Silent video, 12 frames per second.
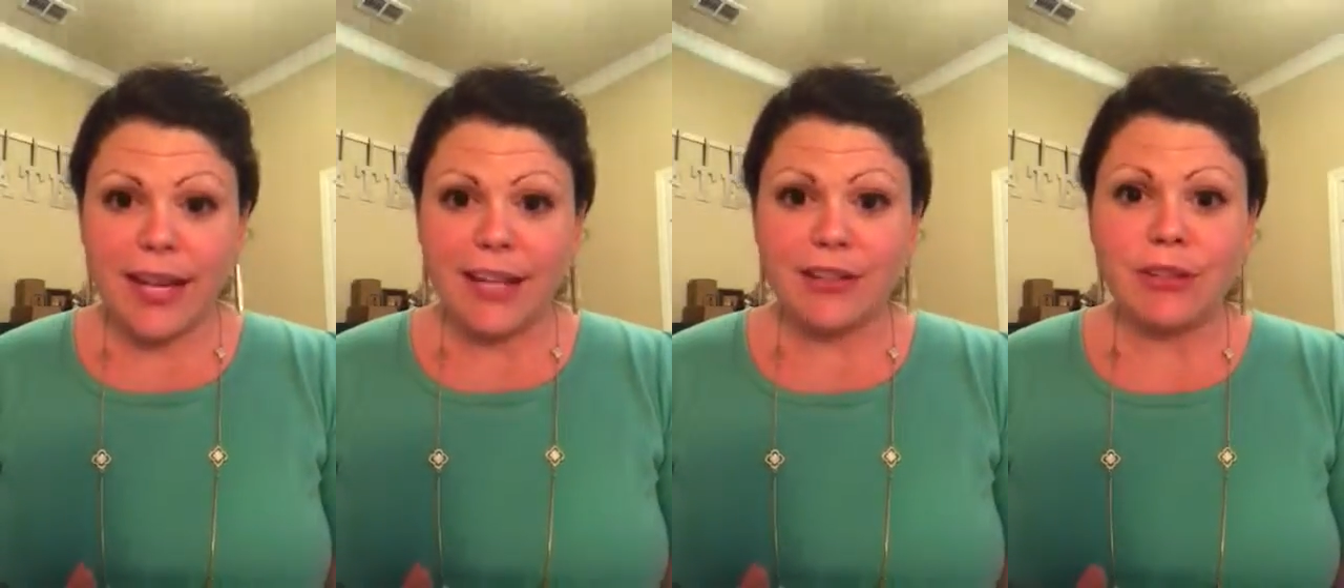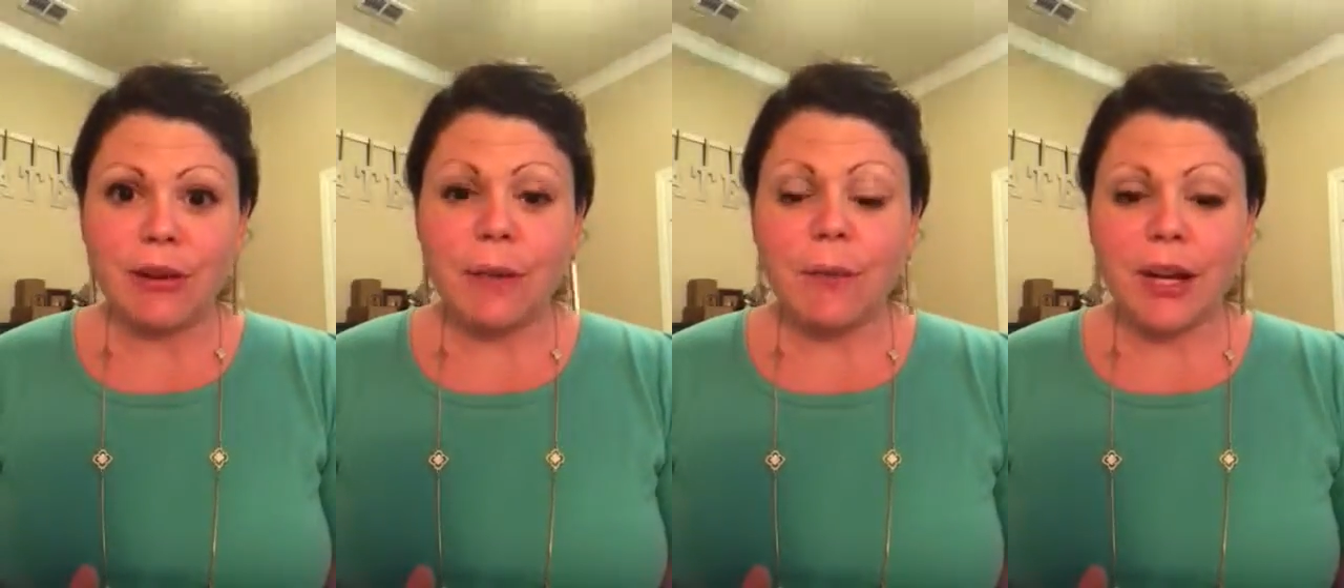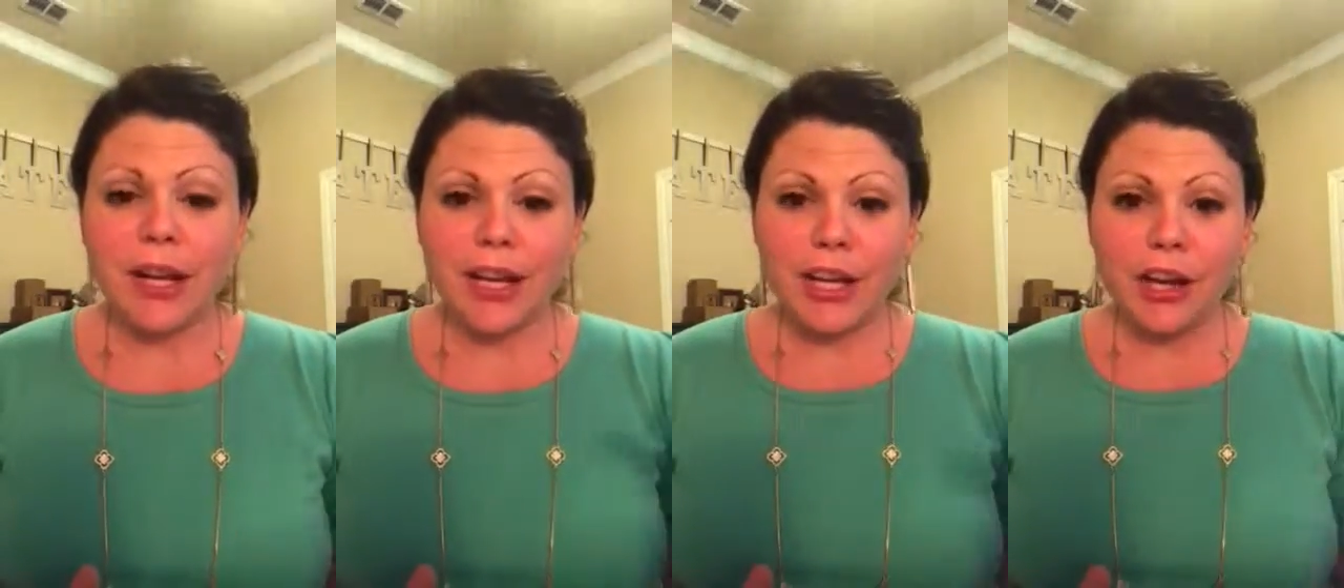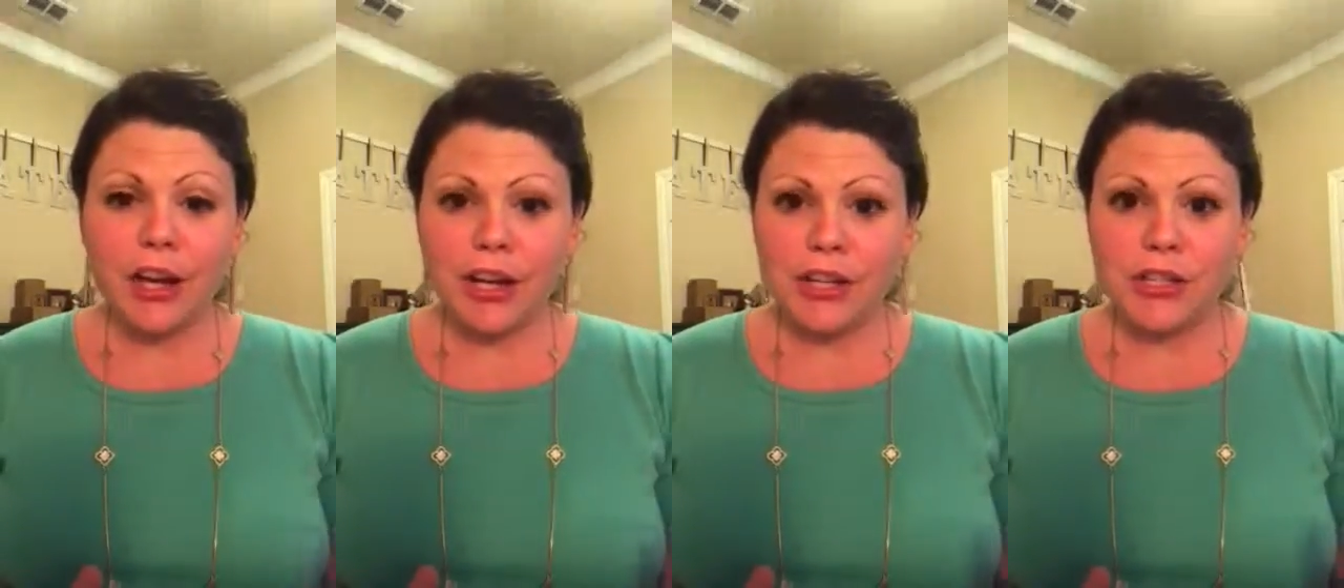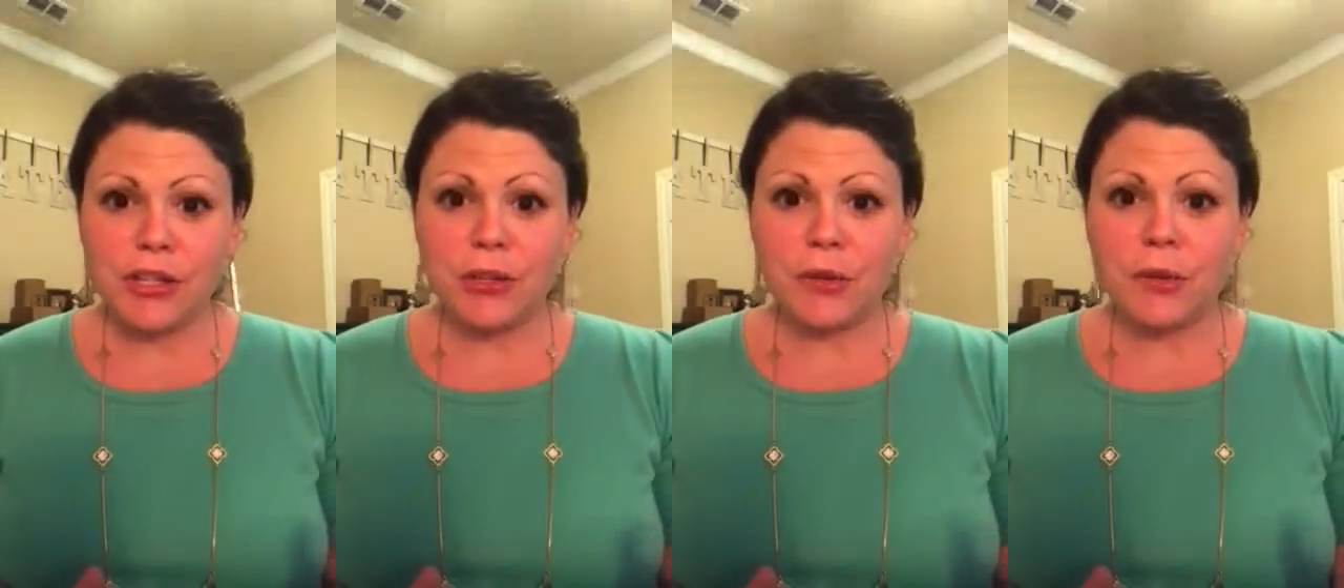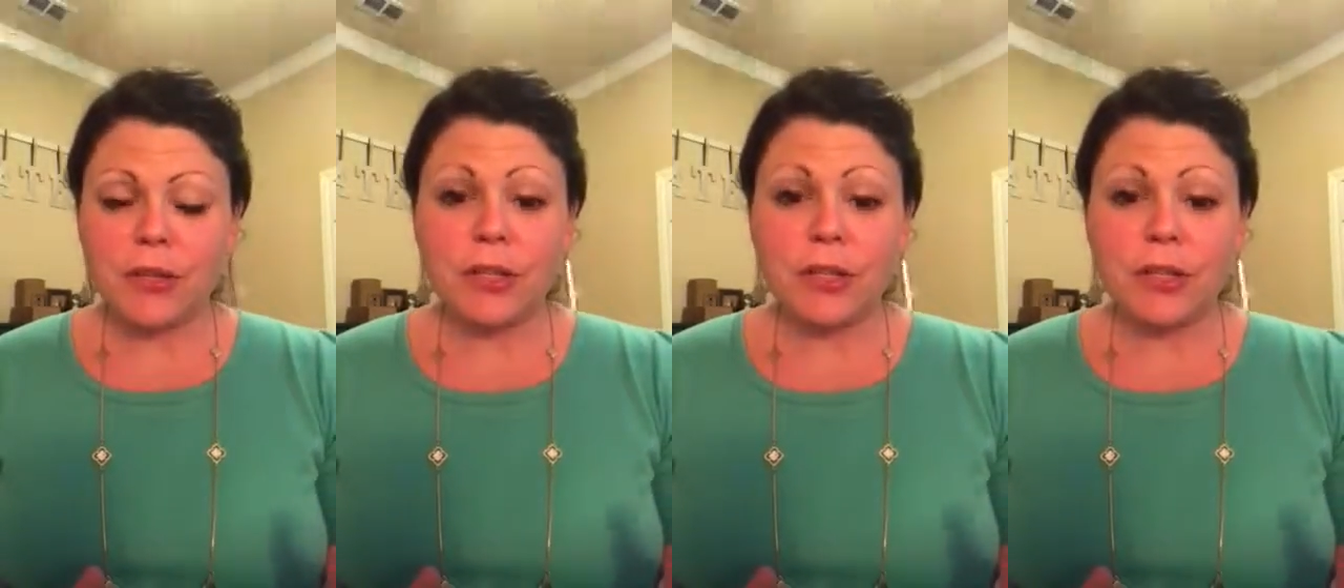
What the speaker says: And so I want to encourage you